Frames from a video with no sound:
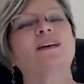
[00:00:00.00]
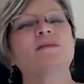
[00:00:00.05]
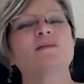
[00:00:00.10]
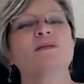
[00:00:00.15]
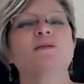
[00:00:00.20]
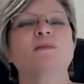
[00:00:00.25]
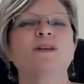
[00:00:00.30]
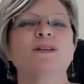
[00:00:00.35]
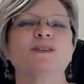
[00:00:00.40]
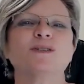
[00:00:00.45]

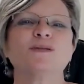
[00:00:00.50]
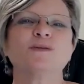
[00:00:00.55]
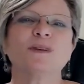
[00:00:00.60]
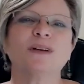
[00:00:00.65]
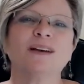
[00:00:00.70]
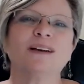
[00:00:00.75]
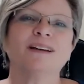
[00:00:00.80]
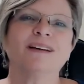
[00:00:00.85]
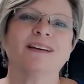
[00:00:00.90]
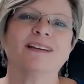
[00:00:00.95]
keeps me
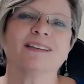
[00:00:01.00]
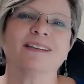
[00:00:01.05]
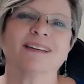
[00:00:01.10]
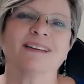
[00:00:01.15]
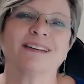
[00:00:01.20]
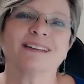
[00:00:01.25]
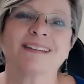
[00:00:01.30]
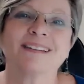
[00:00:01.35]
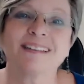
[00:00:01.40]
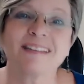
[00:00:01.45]
doing
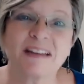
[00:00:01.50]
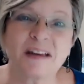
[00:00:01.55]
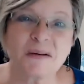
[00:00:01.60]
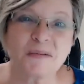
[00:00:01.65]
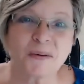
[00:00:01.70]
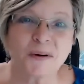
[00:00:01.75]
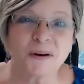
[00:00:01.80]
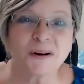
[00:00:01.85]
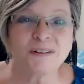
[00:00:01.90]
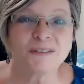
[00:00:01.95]
this
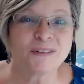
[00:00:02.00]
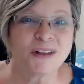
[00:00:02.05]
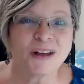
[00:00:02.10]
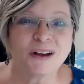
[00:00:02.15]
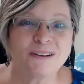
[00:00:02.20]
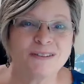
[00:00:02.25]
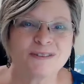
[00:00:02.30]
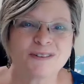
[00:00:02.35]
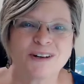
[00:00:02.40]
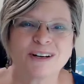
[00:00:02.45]
labor of
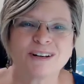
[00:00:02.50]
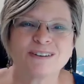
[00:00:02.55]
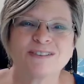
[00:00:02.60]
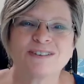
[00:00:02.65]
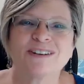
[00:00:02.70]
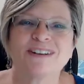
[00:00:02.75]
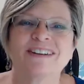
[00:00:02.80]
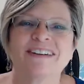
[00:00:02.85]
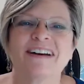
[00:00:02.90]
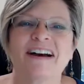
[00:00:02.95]
love work
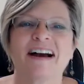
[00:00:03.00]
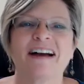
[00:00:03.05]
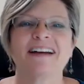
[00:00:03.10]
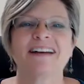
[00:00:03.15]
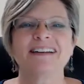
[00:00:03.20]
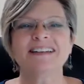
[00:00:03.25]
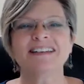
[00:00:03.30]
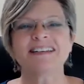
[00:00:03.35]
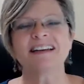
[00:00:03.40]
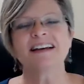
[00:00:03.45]
for you
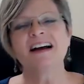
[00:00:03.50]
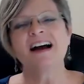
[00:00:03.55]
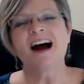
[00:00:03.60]
guys.